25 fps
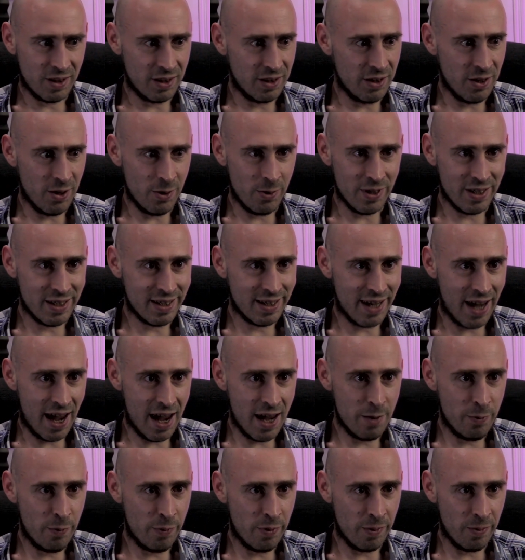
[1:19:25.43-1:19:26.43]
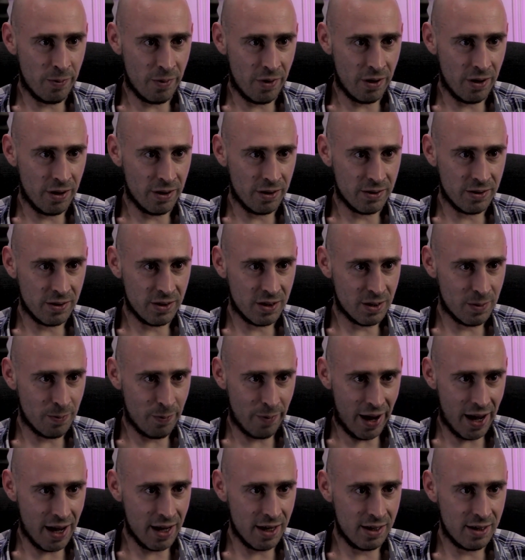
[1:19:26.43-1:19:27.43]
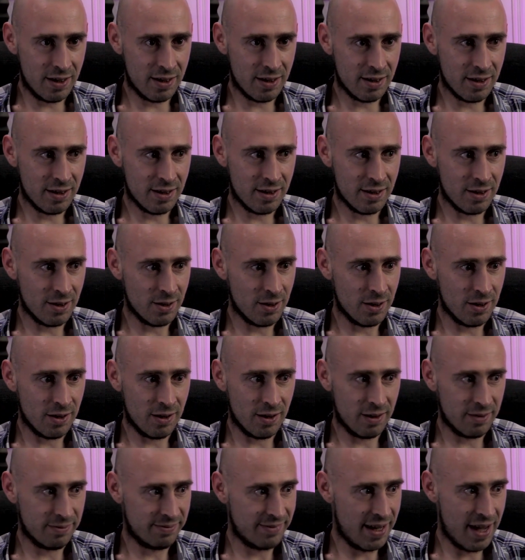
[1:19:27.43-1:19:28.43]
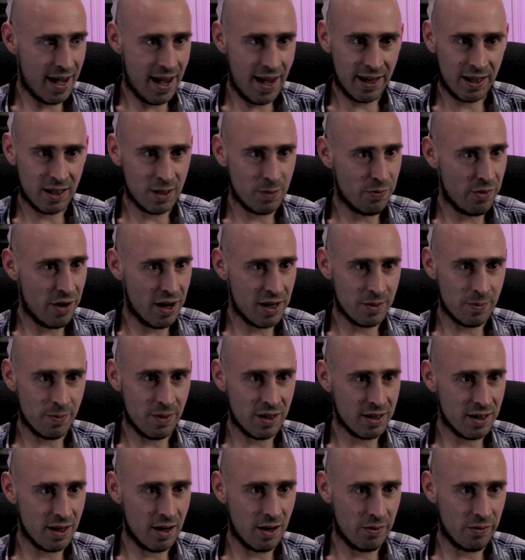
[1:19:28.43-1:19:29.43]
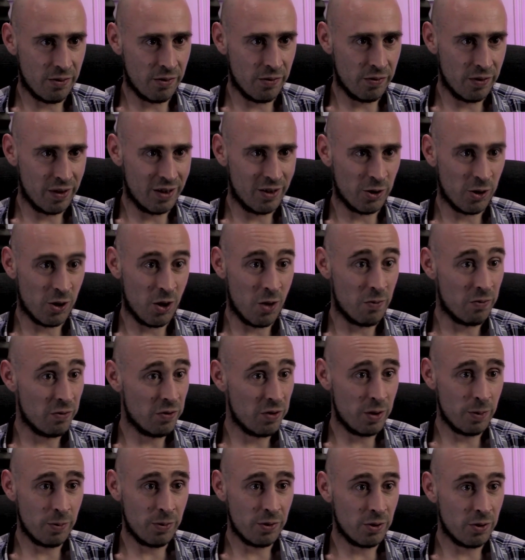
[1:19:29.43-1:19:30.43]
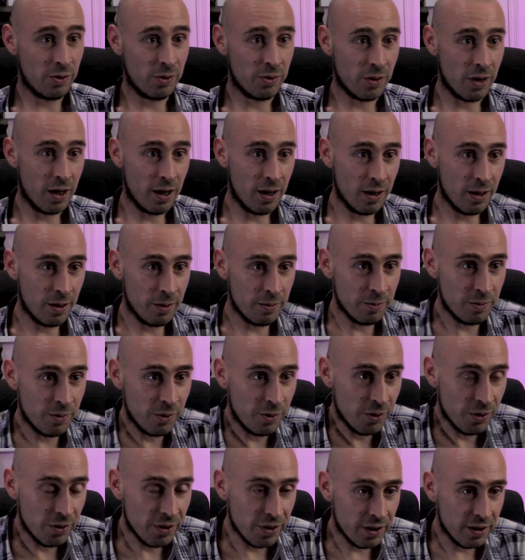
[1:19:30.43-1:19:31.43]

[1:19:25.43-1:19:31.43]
escape and my space to express myself and feel comfortable more